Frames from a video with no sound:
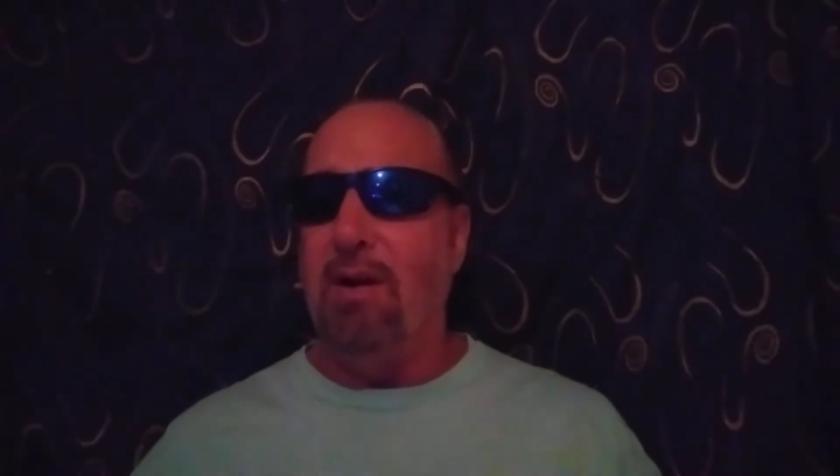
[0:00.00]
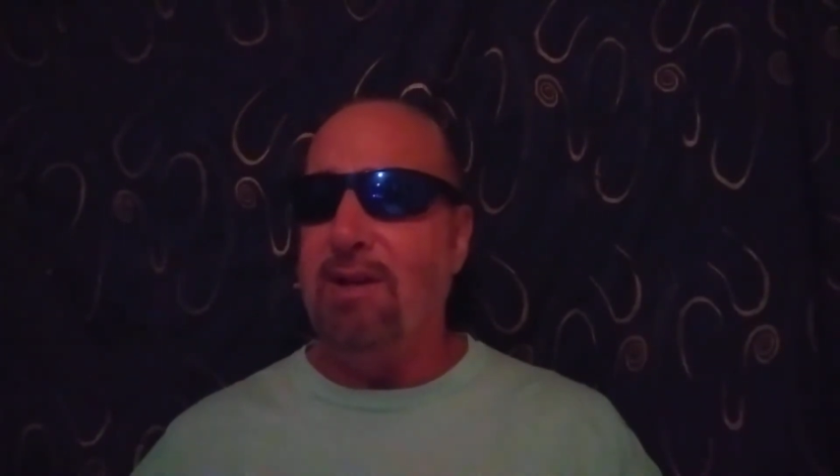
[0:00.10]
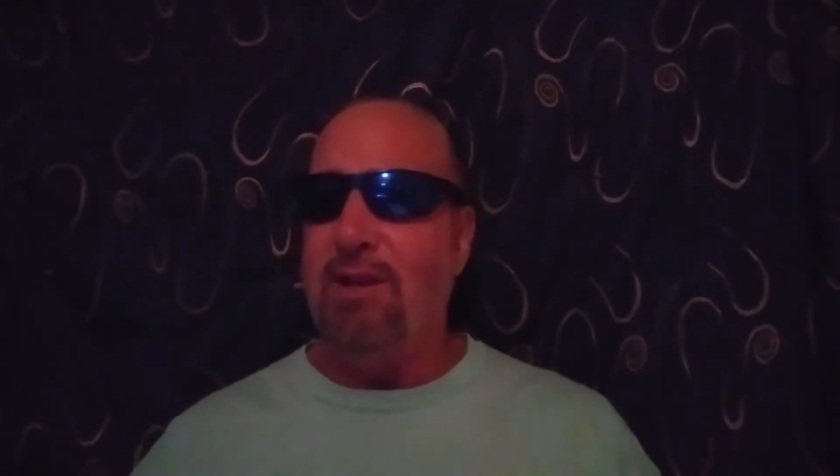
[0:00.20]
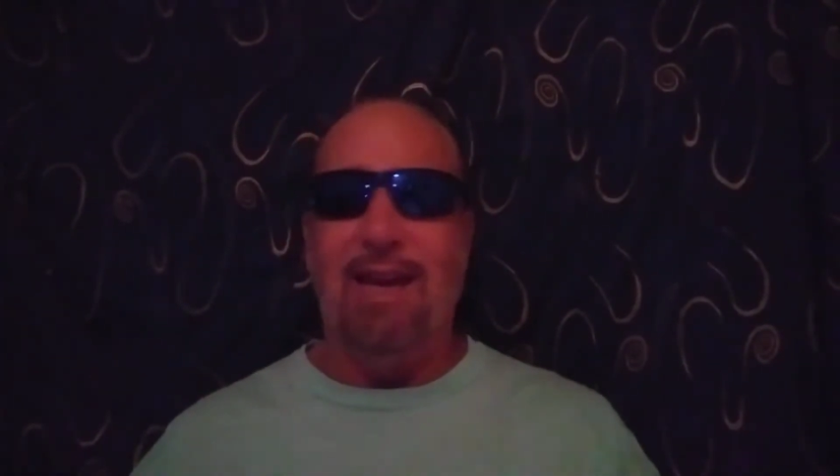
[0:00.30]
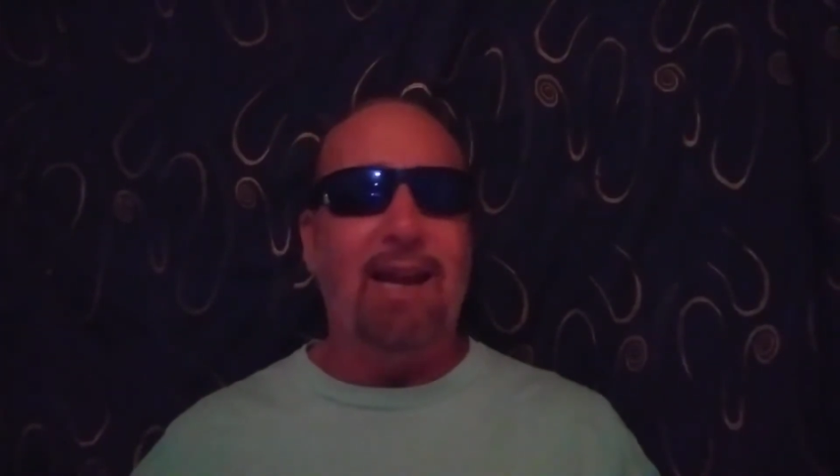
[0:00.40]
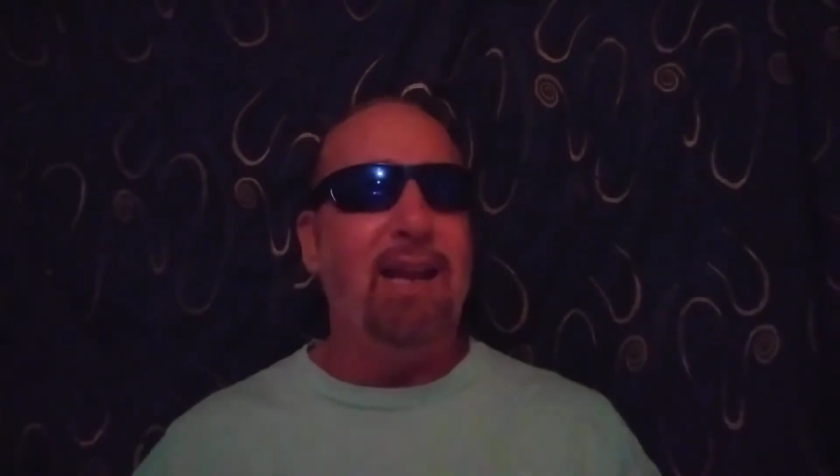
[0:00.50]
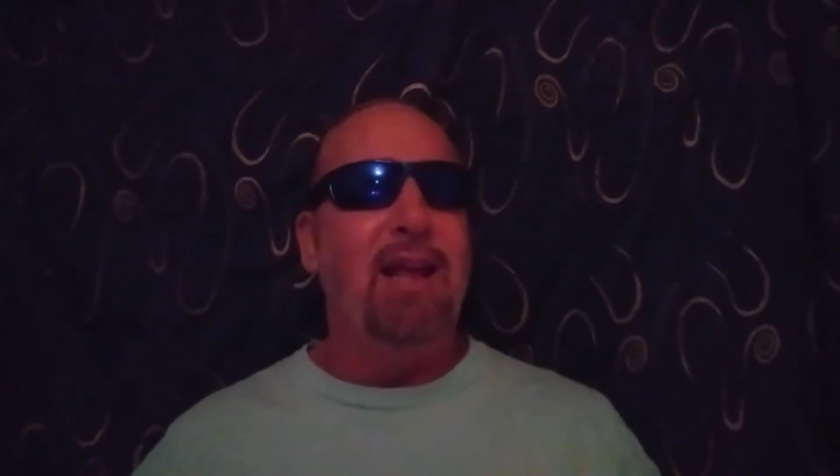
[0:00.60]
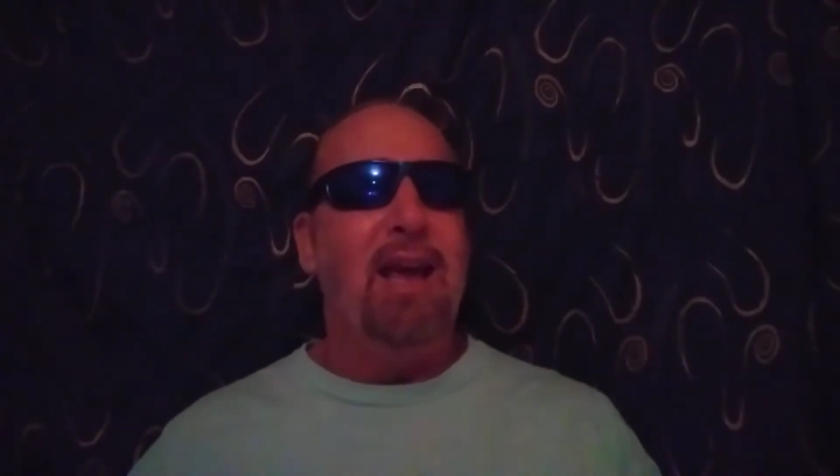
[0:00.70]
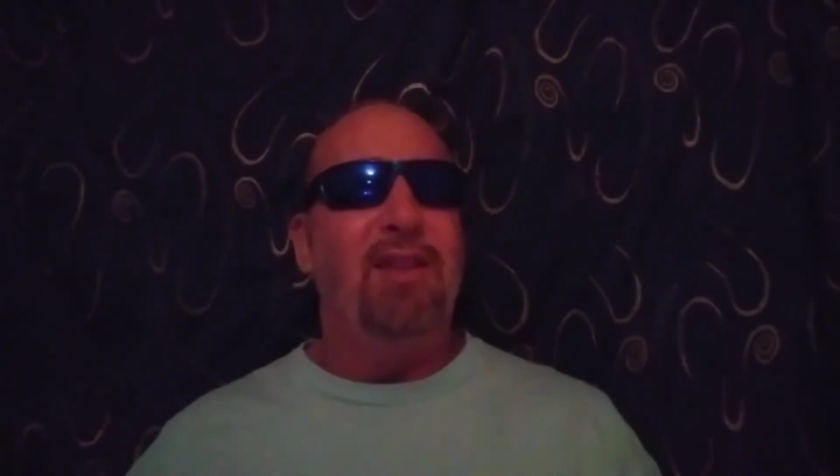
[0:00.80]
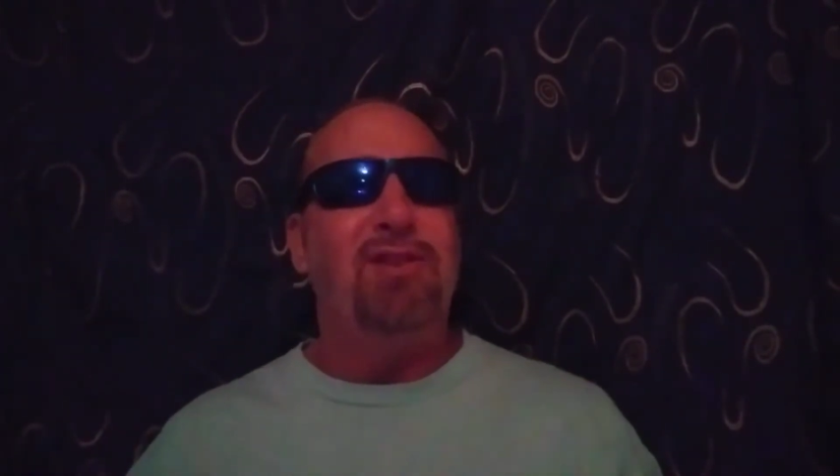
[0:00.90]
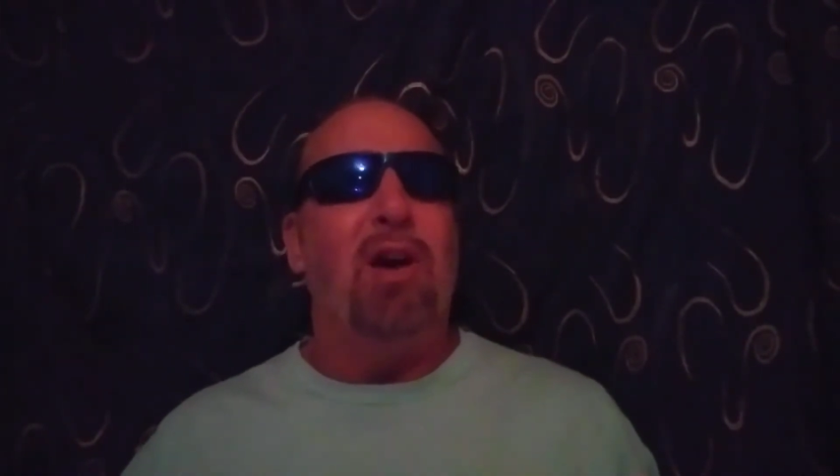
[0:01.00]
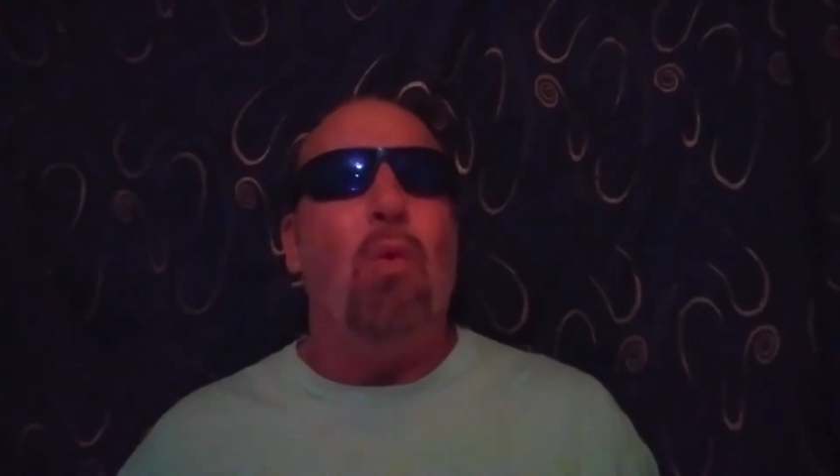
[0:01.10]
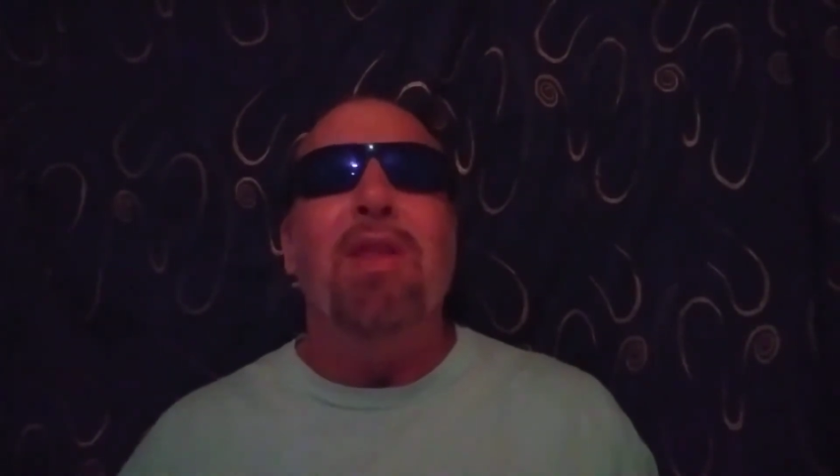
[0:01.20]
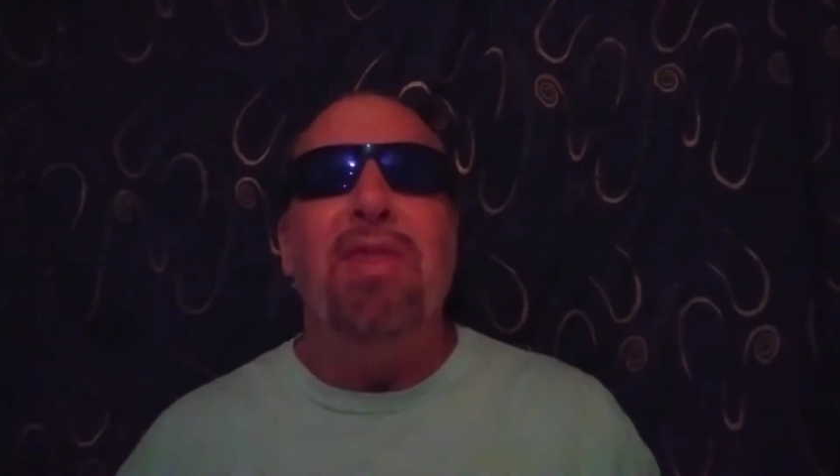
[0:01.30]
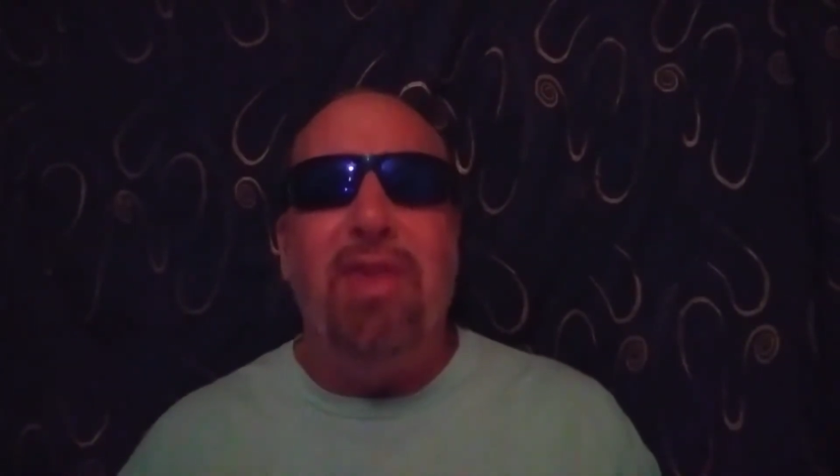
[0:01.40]
CNN, there's not
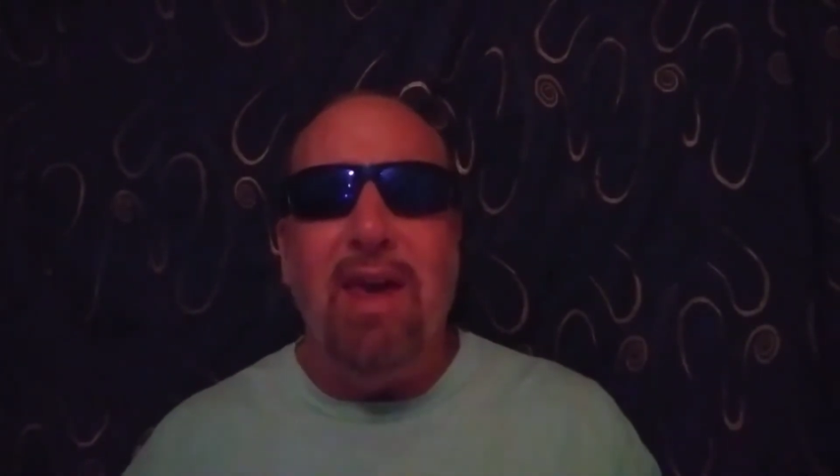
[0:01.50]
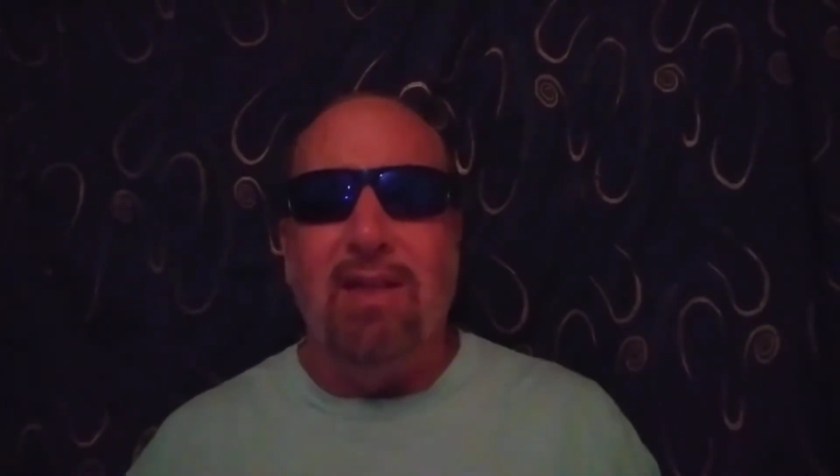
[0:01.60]
one thing